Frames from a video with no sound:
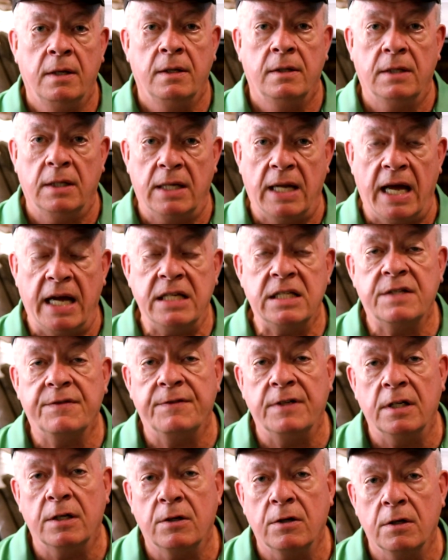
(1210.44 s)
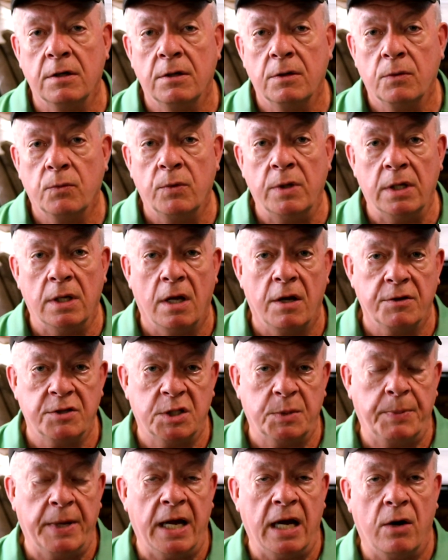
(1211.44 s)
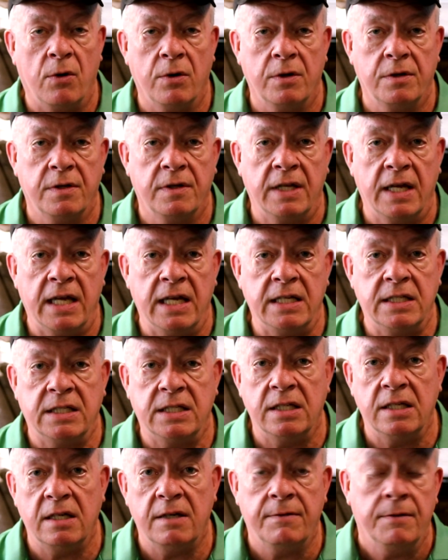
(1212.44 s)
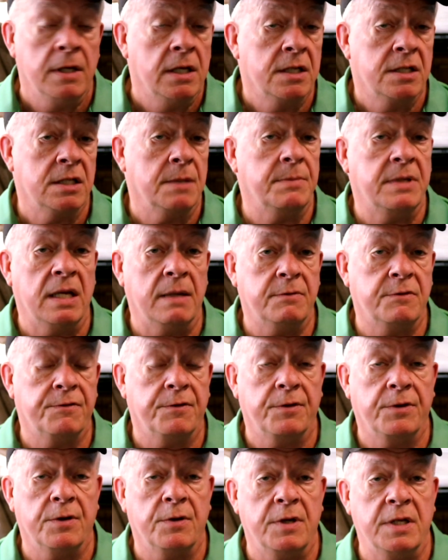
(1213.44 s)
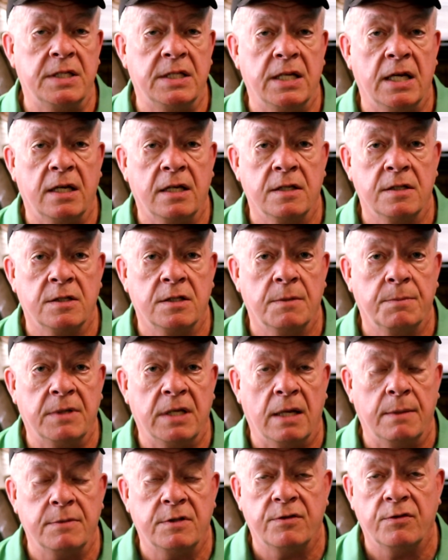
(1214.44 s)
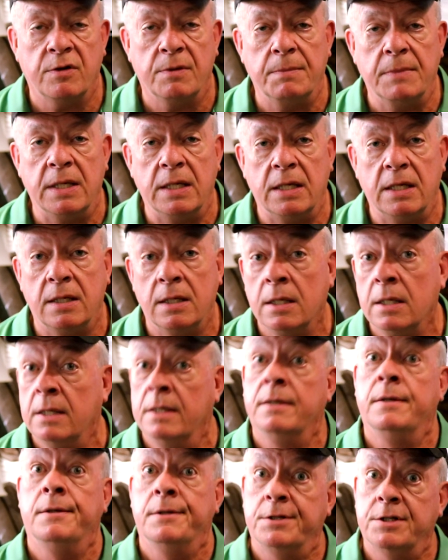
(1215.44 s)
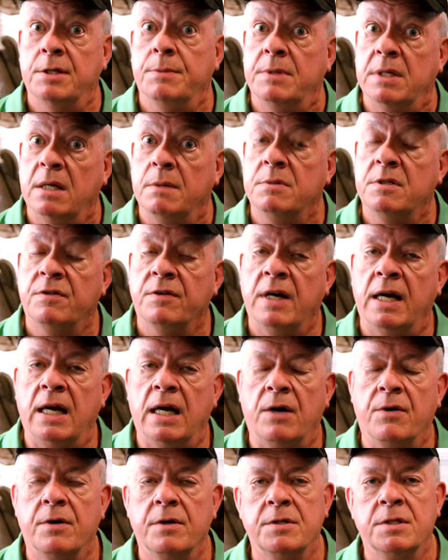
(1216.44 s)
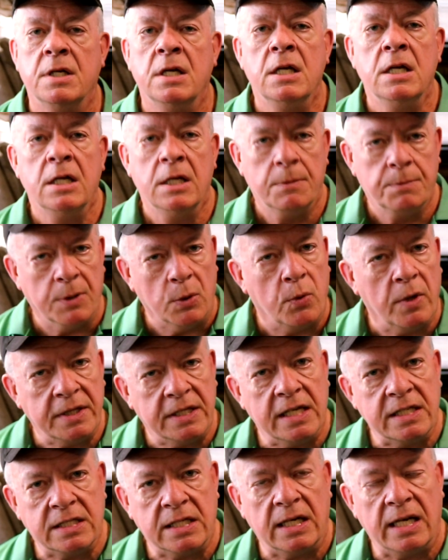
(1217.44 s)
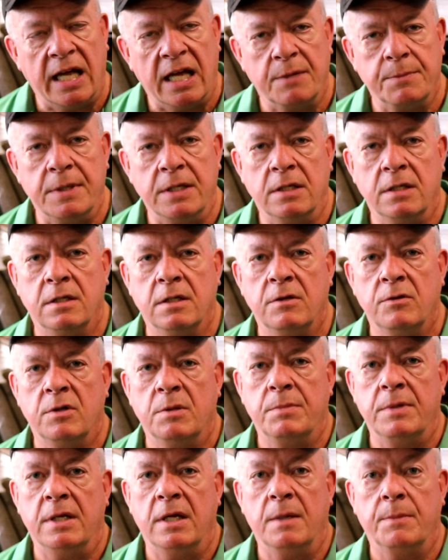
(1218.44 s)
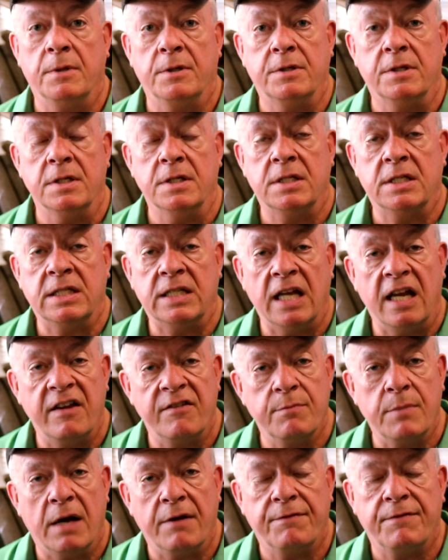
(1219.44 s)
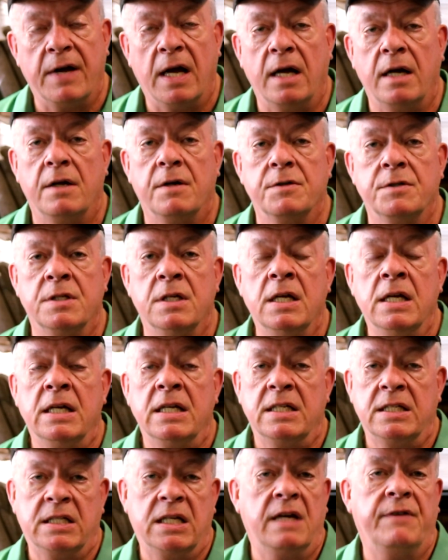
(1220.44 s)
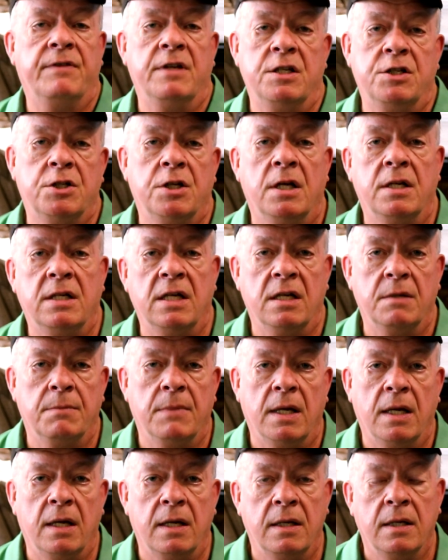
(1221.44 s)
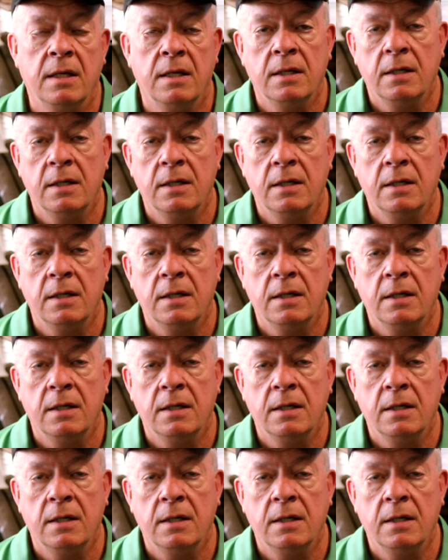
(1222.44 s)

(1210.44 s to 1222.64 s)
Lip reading: the lights flicker. We lost power to the AC, sometimes for 30 seconds, sometimes for a minute, sometimes for hours. But what that's allowed me to do to be able to save my files, safely shut down my